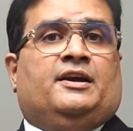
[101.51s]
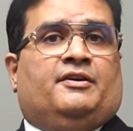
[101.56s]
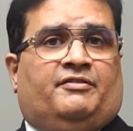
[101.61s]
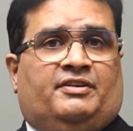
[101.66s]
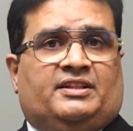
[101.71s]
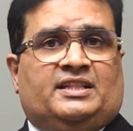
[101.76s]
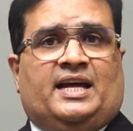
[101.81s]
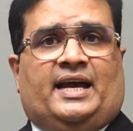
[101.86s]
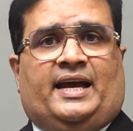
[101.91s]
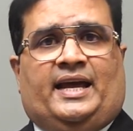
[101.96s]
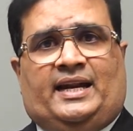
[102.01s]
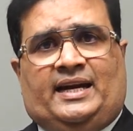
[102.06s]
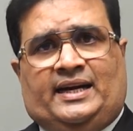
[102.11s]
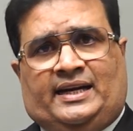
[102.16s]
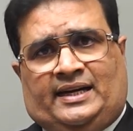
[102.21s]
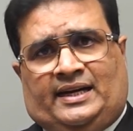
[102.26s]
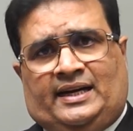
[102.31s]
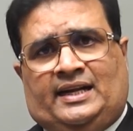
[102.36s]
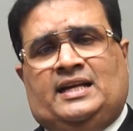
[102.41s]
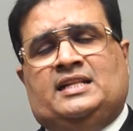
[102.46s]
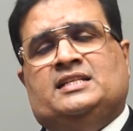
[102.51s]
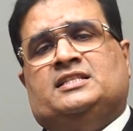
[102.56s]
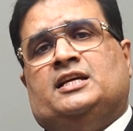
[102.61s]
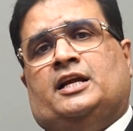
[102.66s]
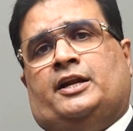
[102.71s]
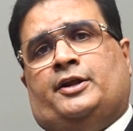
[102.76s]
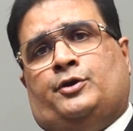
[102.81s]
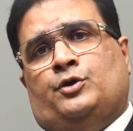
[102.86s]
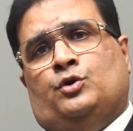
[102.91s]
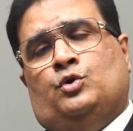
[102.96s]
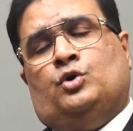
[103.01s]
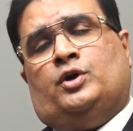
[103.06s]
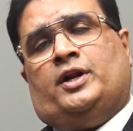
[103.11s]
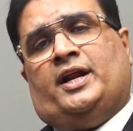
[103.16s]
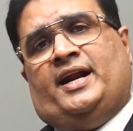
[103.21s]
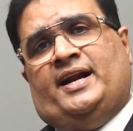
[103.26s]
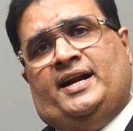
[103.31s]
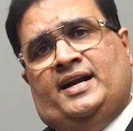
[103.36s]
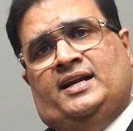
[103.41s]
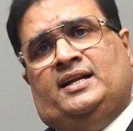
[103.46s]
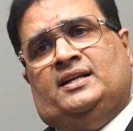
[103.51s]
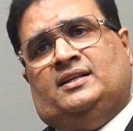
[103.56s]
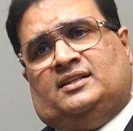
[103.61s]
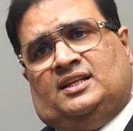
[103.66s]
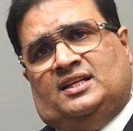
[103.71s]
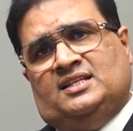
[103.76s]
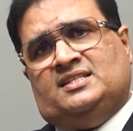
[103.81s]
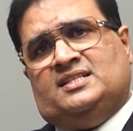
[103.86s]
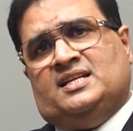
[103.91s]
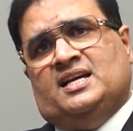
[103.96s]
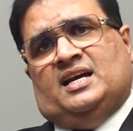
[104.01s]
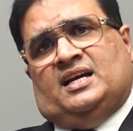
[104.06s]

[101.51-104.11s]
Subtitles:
When the electrical circuit and thus